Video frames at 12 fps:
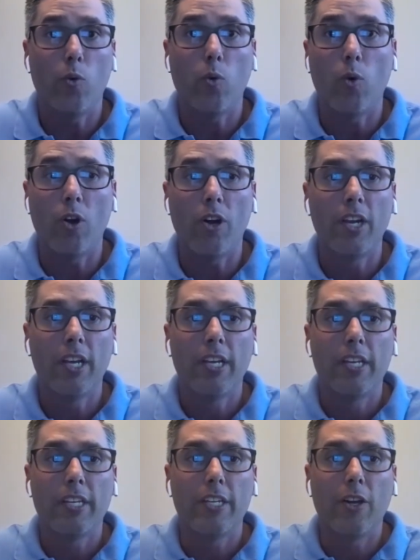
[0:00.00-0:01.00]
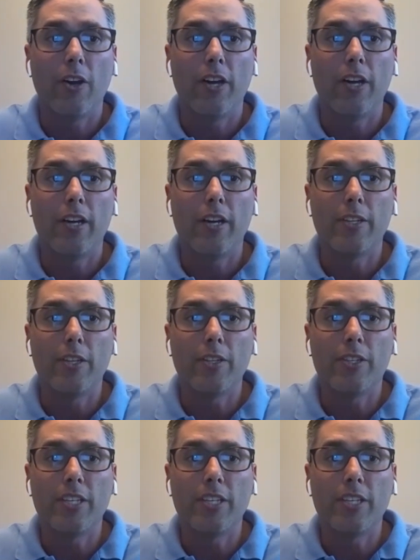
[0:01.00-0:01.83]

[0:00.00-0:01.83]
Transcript: or you know the,